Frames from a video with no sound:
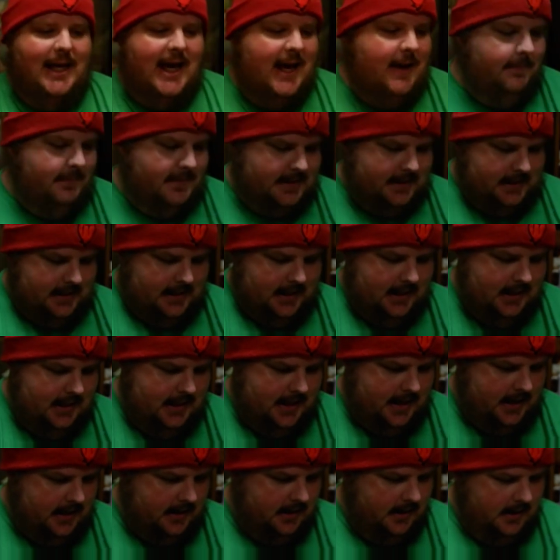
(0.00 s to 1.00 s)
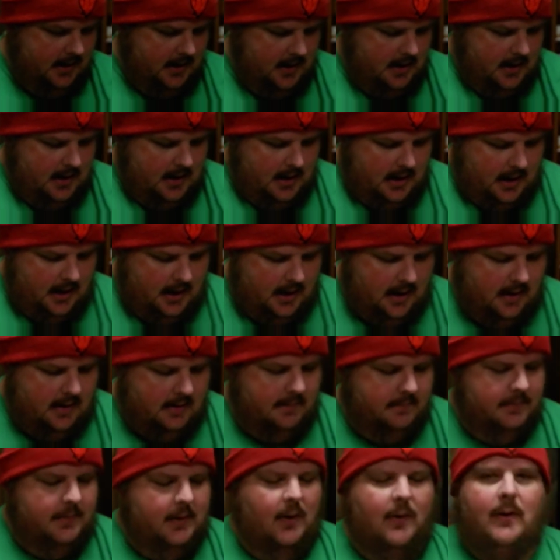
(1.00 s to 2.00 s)
keeps it in there.
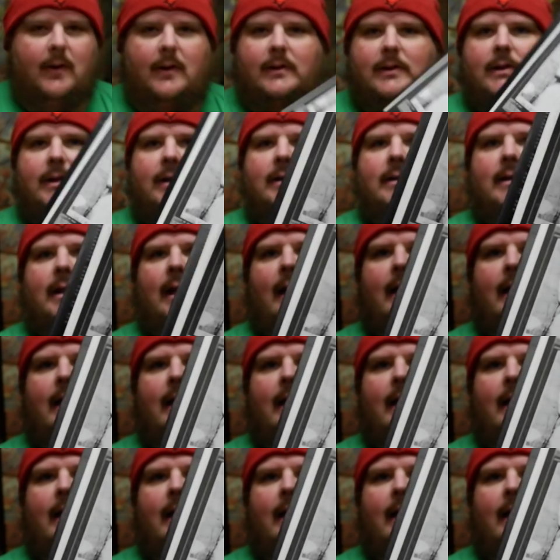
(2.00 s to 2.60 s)
Um, or just